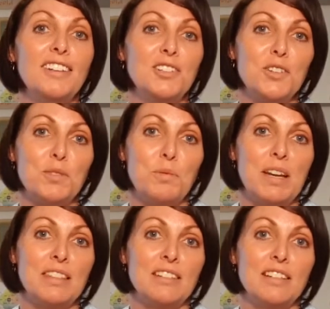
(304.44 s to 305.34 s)
I look the
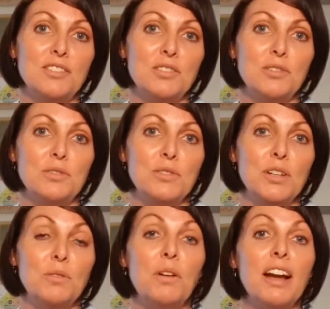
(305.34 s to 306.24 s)
way that I do,
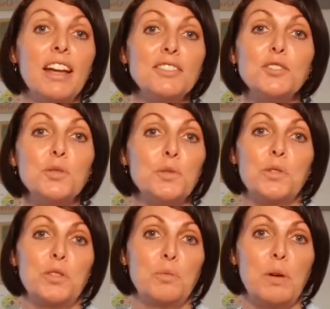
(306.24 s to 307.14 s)
why I
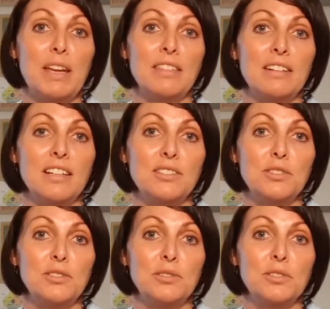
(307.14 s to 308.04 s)
talk the way that I
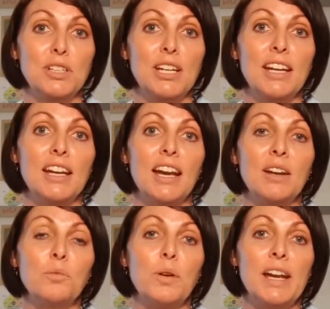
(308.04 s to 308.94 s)
do,
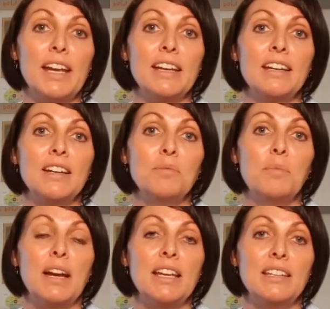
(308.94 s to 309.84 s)
and where
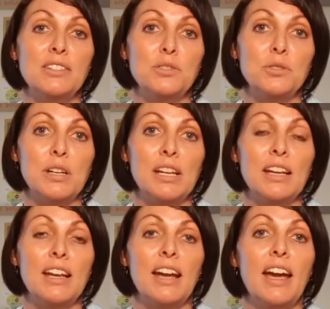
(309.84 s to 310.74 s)
my history
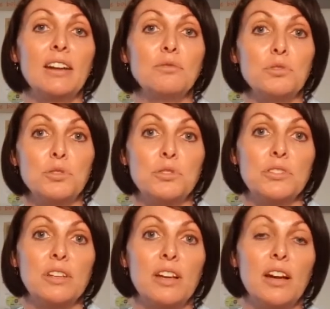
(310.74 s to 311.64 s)
and
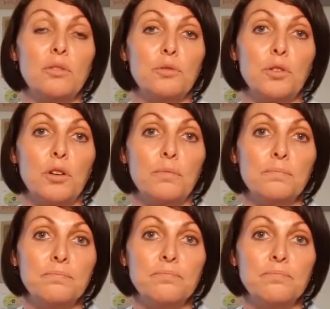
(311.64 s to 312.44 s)
roots are from.